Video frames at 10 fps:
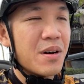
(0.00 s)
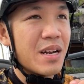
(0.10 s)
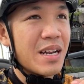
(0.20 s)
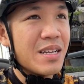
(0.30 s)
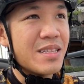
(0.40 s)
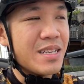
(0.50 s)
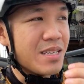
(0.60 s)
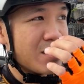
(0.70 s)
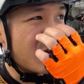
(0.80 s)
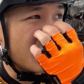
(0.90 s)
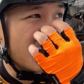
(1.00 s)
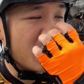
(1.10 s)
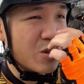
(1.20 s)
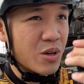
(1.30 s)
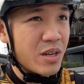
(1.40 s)
Another thing to
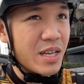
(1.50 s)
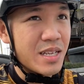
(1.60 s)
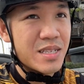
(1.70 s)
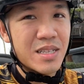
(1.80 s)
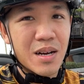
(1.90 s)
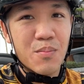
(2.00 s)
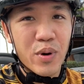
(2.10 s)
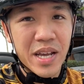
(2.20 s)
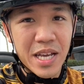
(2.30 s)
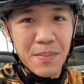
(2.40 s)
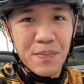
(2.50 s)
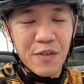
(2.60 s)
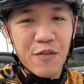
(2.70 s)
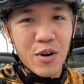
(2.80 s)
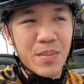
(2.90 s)
note is the braking
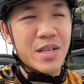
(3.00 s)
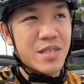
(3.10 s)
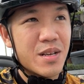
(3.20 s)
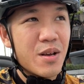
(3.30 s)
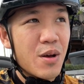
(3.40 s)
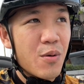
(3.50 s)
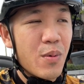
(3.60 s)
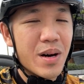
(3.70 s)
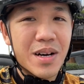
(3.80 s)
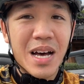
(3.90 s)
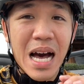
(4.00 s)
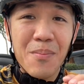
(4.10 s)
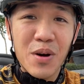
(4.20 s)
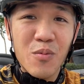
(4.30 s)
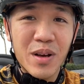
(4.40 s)
performance. Well,
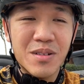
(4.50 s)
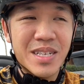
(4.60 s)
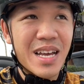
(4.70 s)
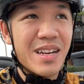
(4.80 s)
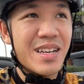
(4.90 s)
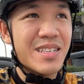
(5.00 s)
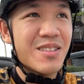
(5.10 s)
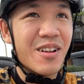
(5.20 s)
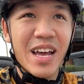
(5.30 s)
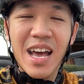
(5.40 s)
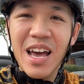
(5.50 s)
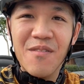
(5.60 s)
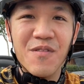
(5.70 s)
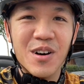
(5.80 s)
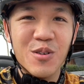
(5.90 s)
carbon wheel set does not have
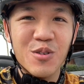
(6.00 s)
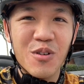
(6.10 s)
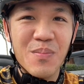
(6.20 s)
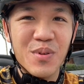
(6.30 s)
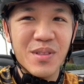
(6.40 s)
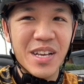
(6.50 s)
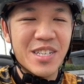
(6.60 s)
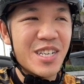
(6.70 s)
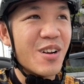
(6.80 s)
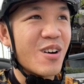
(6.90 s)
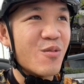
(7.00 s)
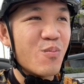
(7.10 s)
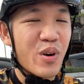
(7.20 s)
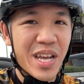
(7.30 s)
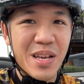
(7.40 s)
a good reputation on
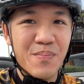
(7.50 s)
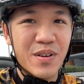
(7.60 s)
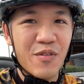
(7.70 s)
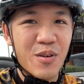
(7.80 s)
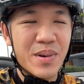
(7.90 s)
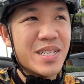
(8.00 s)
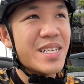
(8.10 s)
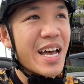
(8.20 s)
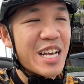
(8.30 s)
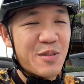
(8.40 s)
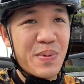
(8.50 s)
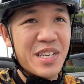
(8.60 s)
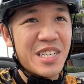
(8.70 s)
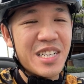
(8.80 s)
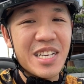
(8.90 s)
braking performance,
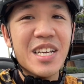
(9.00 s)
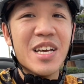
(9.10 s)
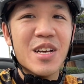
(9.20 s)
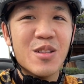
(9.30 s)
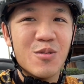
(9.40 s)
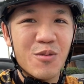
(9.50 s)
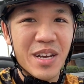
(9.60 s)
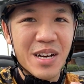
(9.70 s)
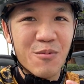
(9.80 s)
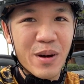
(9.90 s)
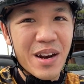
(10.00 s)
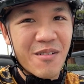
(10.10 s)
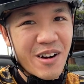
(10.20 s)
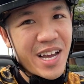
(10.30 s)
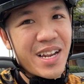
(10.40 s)
especially during a wet
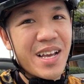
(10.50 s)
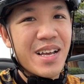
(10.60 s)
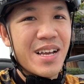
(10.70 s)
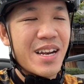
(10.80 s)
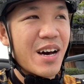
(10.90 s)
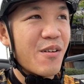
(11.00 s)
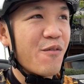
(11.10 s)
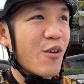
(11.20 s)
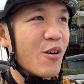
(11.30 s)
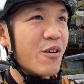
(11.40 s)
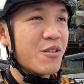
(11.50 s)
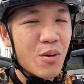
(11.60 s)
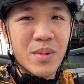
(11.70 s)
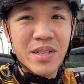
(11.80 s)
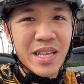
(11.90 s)
ride. Now for
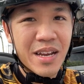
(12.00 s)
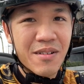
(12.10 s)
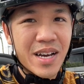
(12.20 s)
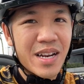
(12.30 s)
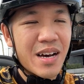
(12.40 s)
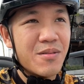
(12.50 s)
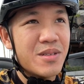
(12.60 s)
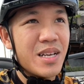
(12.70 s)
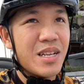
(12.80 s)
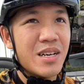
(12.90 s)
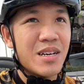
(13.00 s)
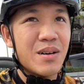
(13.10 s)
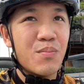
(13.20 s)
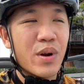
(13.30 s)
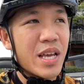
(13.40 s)
normal day ride, I would say
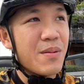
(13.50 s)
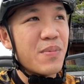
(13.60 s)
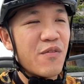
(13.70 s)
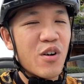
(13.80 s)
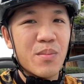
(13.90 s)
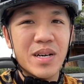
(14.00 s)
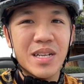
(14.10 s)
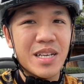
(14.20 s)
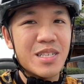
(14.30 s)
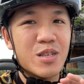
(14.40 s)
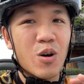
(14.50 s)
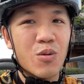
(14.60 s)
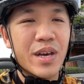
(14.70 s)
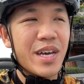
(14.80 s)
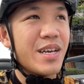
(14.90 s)
the braking performance is
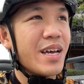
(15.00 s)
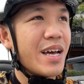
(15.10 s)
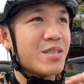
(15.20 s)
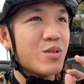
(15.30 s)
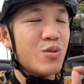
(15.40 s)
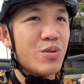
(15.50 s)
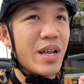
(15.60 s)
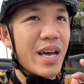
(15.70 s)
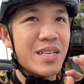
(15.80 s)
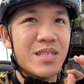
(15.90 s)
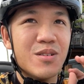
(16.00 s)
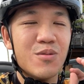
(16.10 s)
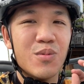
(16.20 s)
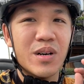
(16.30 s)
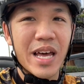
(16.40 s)
okay, as good as you
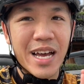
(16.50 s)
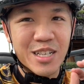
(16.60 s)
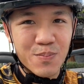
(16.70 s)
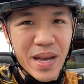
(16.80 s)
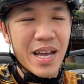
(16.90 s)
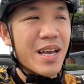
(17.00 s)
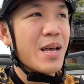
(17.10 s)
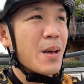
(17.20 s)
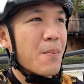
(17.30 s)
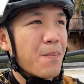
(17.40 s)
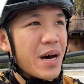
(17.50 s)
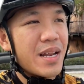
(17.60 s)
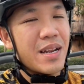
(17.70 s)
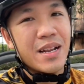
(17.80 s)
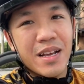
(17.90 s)
would expect. But
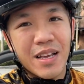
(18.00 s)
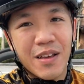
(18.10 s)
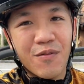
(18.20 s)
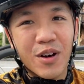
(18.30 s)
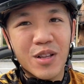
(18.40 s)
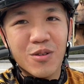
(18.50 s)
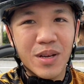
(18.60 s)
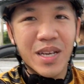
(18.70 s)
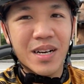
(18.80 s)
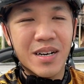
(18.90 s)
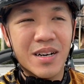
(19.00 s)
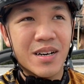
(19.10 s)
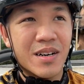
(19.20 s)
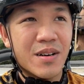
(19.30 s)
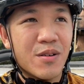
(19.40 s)
if you are doing
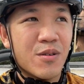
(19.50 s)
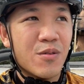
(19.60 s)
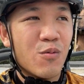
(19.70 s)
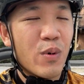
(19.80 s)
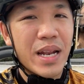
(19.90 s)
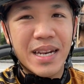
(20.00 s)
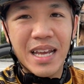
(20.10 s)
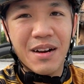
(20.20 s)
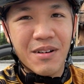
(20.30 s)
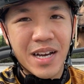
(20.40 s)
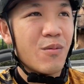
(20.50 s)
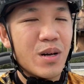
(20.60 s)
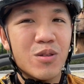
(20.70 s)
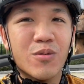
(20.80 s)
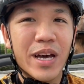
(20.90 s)
a wet day ride,
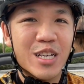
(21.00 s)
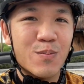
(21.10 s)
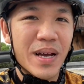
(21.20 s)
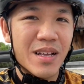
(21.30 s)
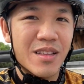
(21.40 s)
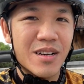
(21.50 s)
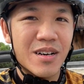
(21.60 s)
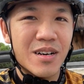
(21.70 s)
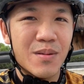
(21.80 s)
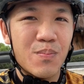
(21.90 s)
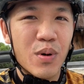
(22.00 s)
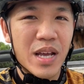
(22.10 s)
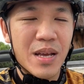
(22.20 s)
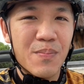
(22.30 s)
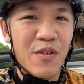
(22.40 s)
well, do expect the
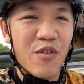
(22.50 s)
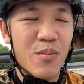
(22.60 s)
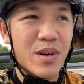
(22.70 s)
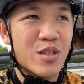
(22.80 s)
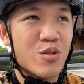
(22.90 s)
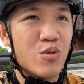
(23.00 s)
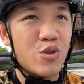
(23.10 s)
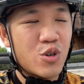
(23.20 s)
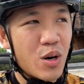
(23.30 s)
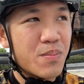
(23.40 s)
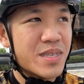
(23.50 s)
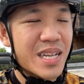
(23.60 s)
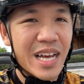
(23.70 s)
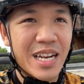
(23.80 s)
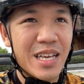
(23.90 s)
braking performance to drop
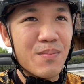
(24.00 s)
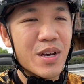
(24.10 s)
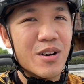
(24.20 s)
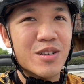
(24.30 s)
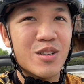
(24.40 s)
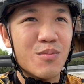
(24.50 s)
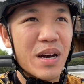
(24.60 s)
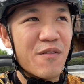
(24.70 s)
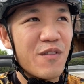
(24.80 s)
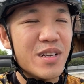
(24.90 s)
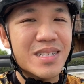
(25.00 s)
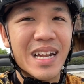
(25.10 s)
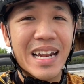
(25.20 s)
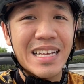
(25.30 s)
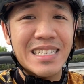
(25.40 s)
slightly because you might feel
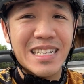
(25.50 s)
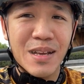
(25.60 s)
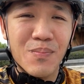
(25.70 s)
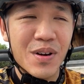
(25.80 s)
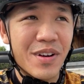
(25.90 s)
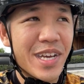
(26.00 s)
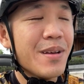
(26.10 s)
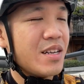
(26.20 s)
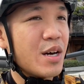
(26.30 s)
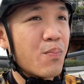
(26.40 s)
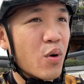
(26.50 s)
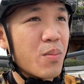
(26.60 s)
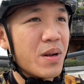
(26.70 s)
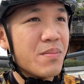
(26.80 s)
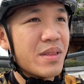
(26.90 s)
slightly slippery. The
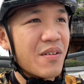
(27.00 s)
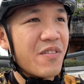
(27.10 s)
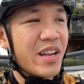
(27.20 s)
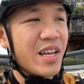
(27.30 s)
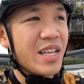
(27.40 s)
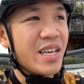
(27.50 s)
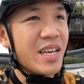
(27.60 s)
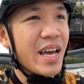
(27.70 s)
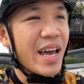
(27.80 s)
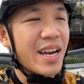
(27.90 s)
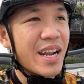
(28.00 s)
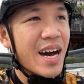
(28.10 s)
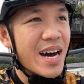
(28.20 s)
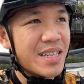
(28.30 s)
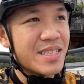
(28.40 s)
problem definitely
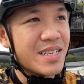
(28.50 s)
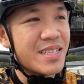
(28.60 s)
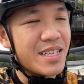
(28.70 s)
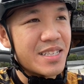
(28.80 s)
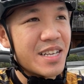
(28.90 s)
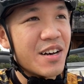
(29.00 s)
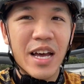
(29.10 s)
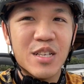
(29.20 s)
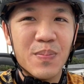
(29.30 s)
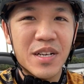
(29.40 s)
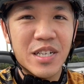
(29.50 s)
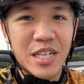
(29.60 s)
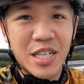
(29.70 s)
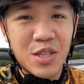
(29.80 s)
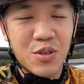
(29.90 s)
enhances itself,
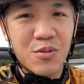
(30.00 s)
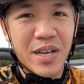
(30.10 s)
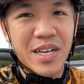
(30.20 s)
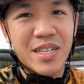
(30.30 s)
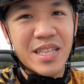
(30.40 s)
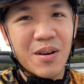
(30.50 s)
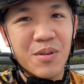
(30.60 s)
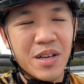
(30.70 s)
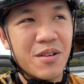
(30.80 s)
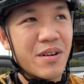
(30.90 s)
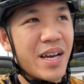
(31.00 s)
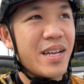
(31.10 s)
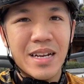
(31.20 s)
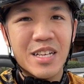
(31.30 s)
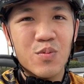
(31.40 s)
especially during a downhill ride.
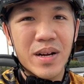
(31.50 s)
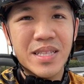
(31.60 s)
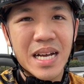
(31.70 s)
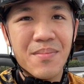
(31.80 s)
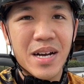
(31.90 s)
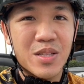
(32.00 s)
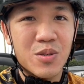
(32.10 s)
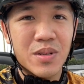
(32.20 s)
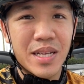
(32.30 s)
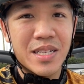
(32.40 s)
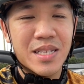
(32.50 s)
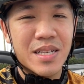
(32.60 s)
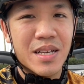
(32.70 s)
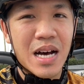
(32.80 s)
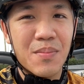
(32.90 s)
There's one time I took this
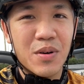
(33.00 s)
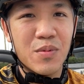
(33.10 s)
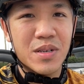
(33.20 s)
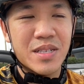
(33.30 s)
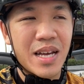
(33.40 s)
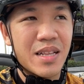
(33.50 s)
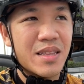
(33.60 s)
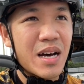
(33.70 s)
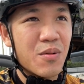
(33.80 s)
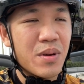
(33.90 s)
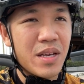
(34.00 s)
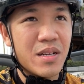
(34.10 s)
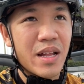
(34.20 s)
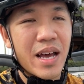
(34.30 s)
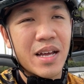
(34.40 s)
carbon wheel set
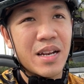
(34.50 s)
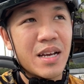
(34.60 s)
downhill at